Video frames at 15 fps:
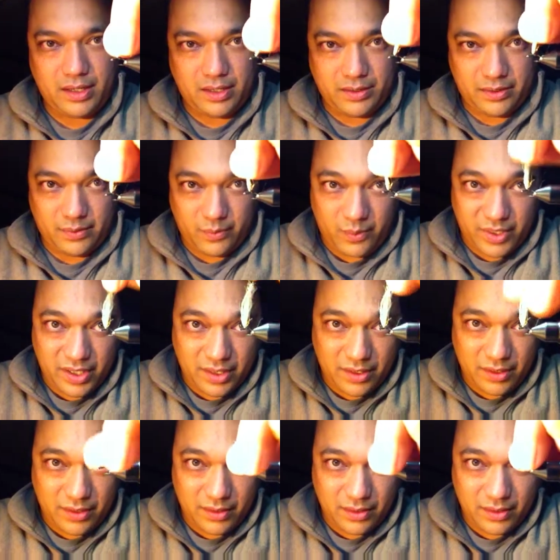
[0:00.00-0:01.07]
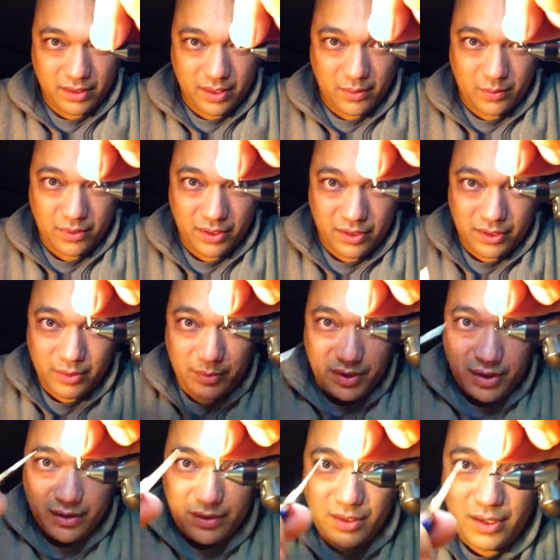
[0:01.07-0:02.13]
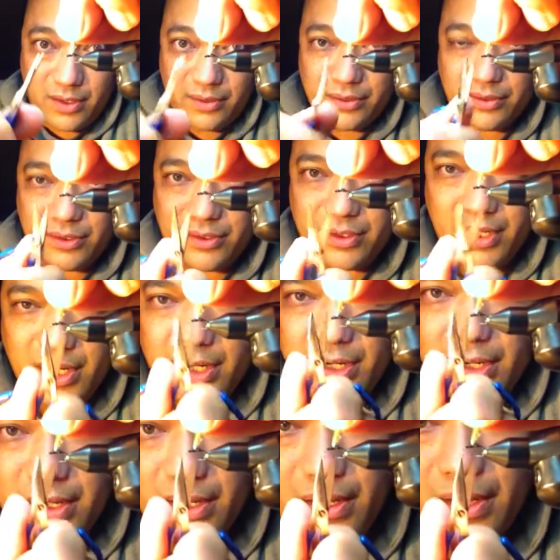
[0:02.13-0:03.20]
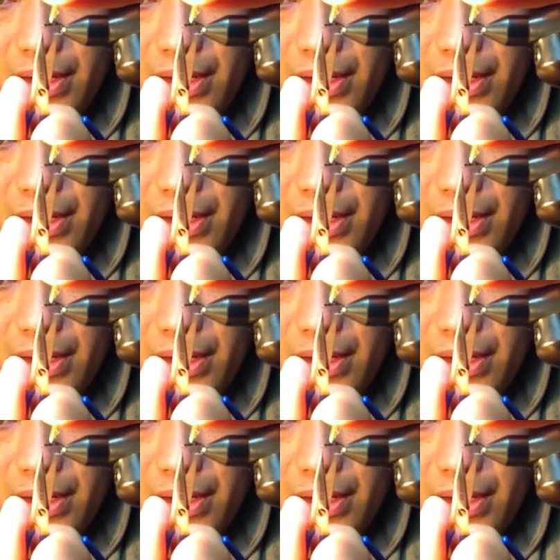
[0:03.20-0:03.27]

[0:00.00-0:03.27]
And the wing, I want it to be as long as the shank.